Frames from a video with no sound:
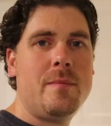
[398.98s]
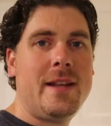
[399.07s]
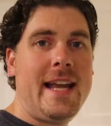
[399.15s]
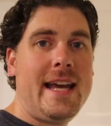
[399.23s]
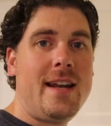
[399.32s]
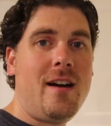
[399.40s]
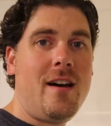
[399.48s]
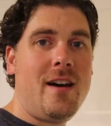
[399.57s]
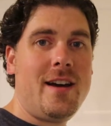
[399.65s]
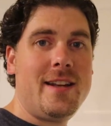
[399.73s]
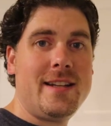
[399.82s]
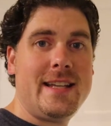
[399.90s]
We plan
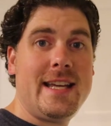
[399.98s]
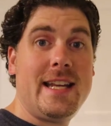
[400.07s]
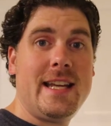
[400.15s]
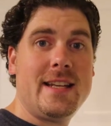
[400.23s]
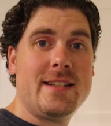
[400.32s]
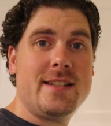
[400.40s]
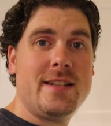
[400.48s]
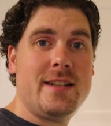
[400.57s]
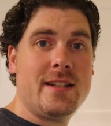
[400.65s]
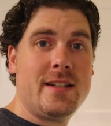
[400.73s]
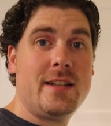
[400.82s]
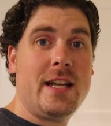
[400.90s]
on getting
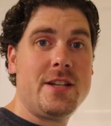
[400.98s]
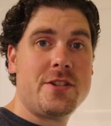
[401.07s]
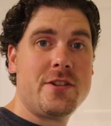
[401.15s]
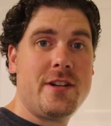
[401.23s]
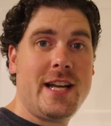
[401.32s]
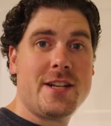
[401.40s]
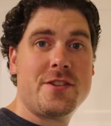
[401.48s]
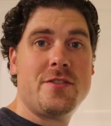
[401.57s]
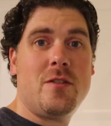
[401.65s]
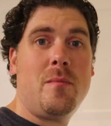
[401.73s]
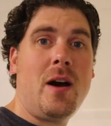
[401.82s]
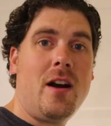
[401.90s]
to Glacier
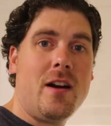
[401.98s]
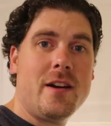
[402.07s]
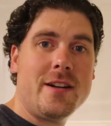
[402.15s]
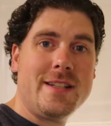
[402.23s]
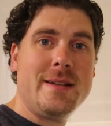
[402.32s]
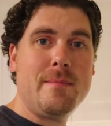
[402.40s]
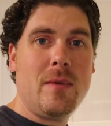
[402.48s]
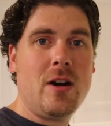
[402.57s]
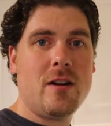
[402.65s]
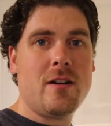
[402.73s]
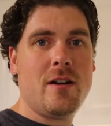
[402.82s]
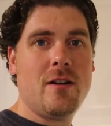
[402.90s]
National Park
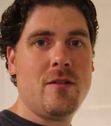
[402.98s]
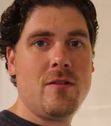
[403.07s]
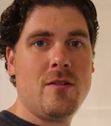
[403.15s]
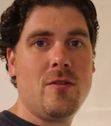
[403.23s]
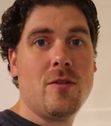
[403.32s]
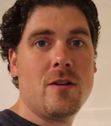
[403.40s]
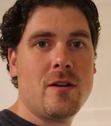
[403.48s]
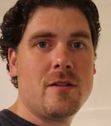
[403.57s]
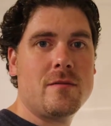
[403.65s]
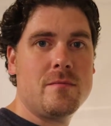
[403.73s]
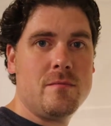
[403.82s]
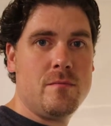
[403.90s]
tomorrow,
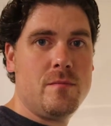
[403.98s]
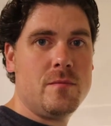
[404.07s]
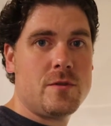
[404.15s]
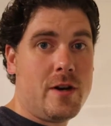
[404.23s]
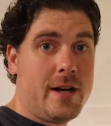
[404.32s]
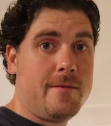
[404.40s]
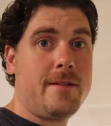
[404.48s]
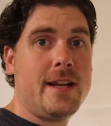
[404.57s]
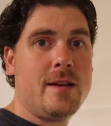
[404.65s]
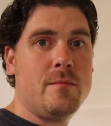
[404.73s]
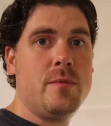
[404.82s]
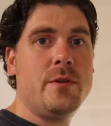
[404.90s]
or trying to
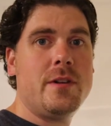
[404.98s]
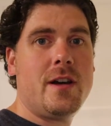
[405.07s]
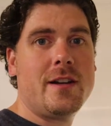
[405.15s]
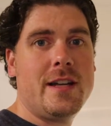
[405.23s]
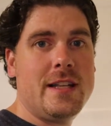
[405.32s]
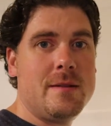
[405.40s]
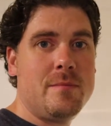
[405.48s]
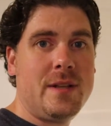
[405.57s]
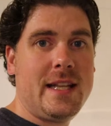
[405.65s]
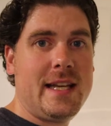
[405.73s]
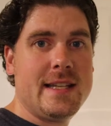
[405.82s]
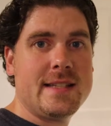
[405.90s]
find a boondocking
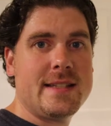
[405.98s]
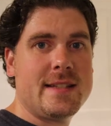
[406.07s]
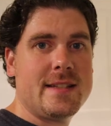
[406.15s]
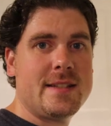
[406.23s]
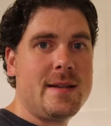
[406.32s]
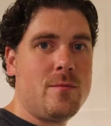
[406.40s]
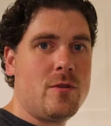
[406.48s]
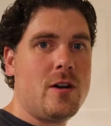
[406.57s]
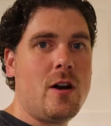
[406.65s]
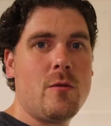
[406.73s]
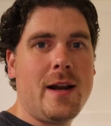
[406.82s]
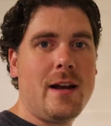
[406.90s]
place
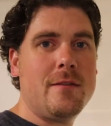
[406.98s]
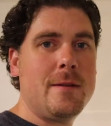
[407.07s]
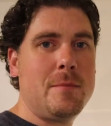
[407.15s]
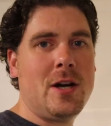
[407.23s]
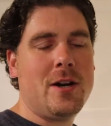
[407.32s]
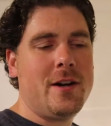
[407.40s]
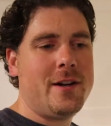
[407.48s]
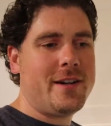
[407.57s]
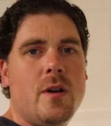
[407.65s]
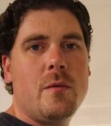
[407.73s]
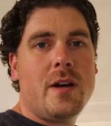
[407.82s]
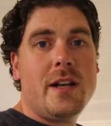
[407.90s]
somewhere around the
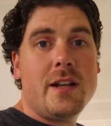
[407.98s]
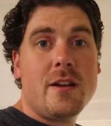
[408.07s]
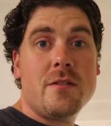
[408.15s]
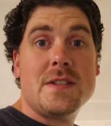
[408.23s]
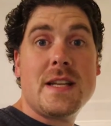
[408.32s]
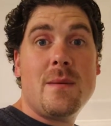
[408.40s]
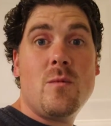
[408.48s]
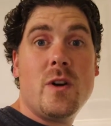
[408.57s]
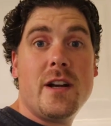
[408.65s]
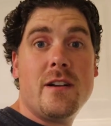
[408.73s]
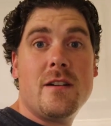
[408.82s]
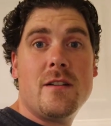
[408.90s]
park. We wanted to go
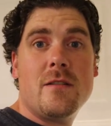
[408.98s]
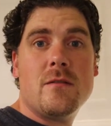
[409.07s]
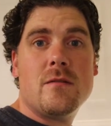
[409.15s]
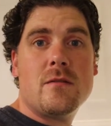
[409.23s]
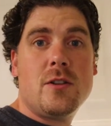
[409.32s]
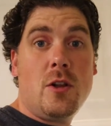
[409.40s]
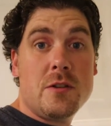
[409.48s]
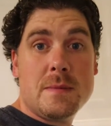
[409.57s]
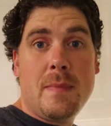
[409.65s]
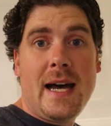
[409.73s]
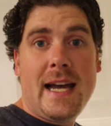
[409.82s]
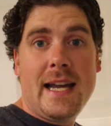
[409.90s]
somewhere close
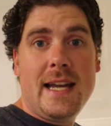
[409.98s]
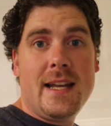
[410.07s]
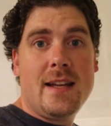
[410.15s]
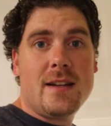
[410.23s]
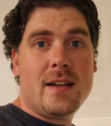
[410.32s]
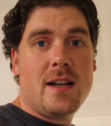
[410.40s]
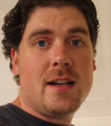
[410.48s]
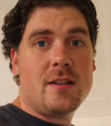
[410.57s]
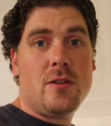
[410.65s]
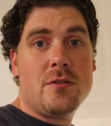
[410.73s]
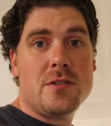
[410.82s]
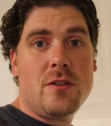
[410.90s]
by, uh,
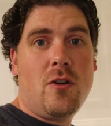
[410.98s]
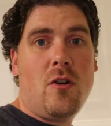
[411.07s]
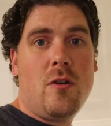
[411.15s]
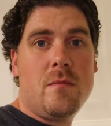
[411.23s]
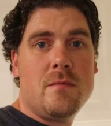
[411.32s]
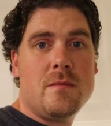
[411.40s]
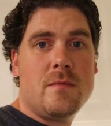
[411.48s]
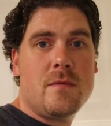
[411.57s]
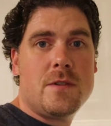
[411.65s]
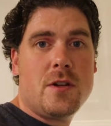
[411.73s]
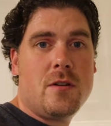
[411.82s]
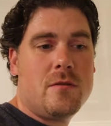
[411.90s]
close to home.
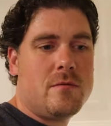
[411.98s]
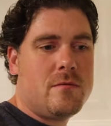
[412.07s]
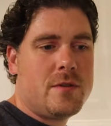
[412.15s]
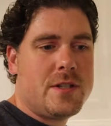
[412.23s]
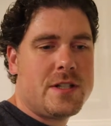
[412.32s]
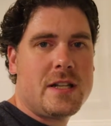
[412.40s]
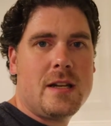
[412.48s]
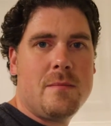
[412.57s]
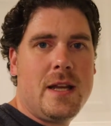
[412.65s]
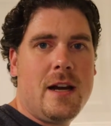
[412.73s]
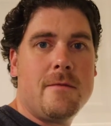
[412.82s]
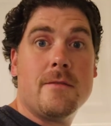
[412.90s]
So we're just going
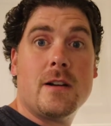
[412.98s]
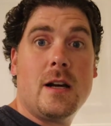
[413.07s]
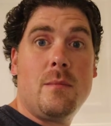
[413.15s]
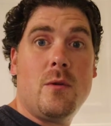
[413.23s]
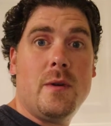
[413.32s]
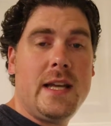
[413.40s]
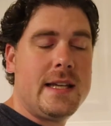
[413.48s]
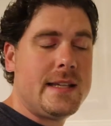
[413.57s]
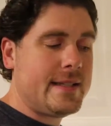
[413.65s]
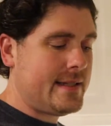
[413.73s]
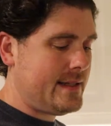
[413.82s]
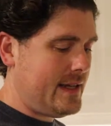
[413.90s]
to be out for a couple
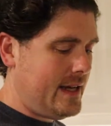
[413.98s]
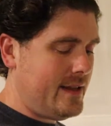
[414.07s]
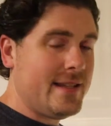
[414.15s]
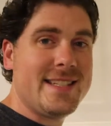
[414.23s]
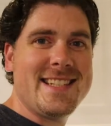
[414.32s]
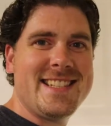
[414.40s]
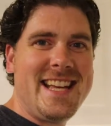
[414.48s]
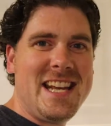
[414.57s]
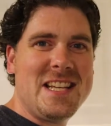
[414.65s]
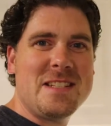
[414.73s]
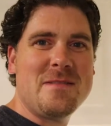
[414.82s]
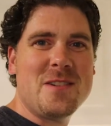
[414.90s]
weeks. And this is
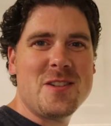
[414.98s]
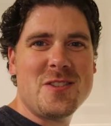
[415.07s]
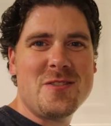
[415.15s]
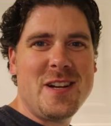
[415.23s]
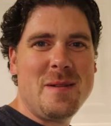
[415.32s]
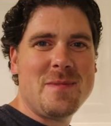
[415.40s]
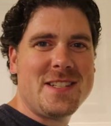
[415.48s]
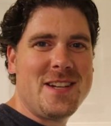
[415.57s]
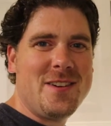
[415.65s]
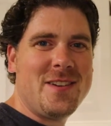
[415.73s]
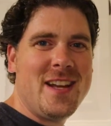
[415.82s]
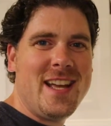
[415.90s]
Teddy's first trip,
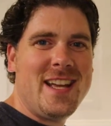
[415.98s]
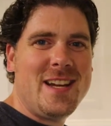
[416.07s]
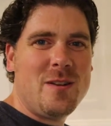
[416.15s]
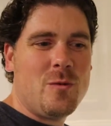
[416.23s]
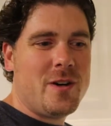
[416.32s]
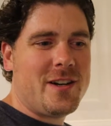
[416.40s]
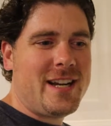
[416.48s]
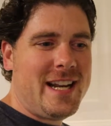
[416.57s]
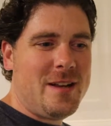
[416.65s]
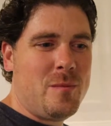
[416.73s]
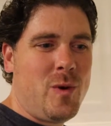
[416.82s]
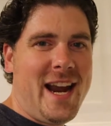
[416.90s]
so we're
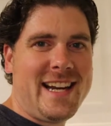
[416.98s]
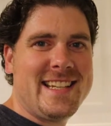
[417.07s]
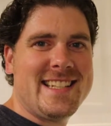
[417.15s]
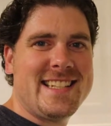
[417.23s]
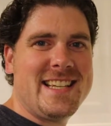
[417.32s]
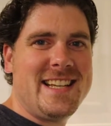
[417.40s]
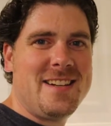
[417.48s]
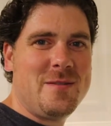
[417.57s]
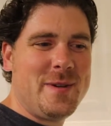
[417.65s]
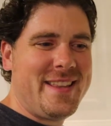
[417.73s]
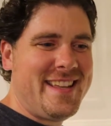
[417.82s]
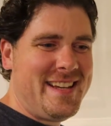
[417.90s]
kind of practicing
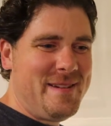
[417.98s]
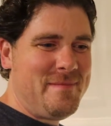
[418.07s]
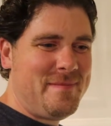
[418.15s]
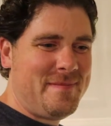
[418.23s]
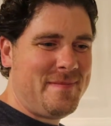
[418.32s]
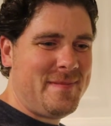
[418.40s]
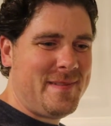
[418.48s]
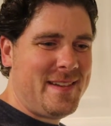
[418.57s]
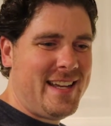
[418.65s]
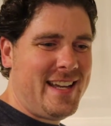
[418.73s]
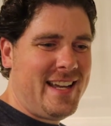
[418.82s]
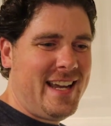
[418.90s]
with him.
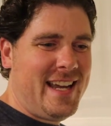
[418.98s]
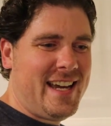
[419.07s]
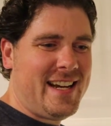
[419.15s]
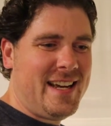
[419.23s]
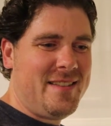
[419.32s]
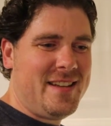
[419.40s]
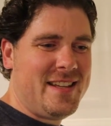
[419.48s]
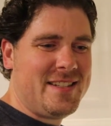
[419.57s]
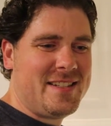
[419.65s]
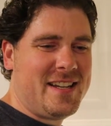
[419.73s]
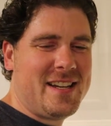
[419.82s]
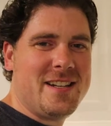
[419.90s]
And I think
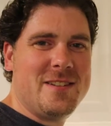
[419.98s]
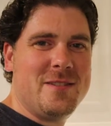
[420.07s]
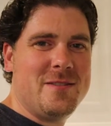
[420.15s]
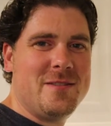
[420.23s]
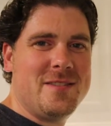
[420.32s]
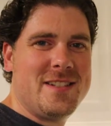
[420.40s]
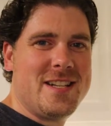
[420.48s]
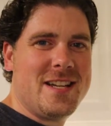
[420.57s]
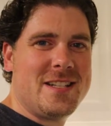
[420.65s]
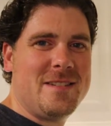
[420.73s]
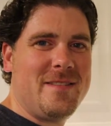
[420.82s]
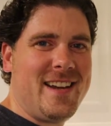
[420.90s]
he's going to do
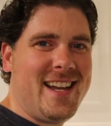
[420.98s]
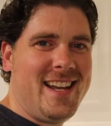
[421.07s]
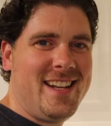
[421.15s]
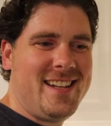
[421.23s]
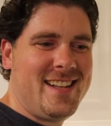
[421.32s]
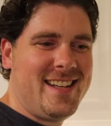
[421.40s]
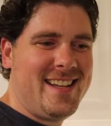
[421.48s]
just fine.